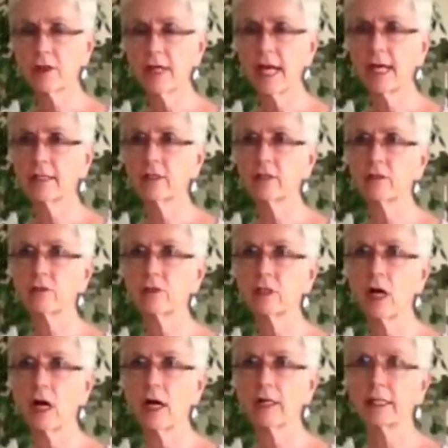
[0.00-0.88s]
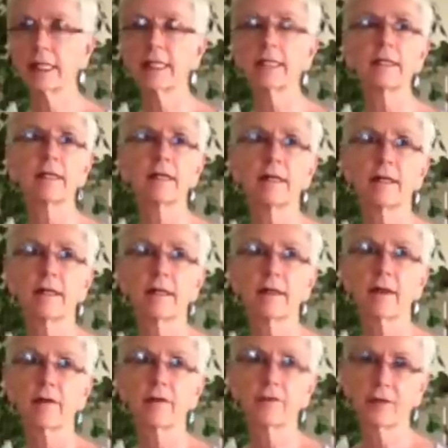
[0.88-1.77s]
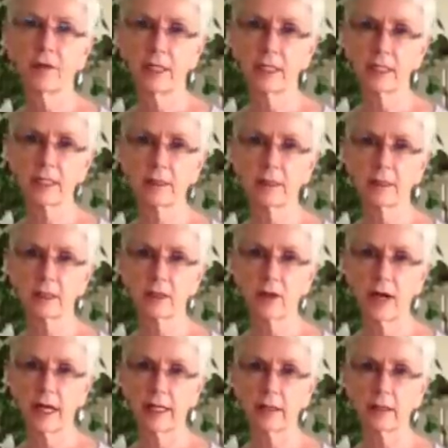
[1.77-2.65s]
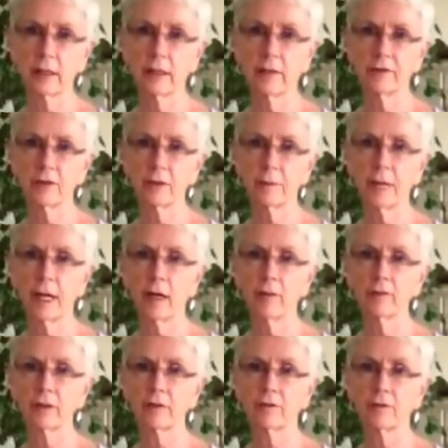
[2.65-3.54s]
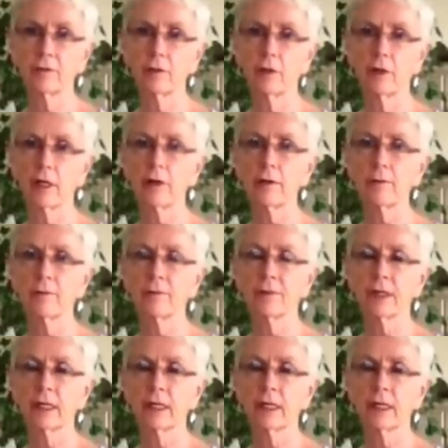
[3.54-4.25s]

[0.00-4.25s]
that you target the front triangle of your pelvic floor.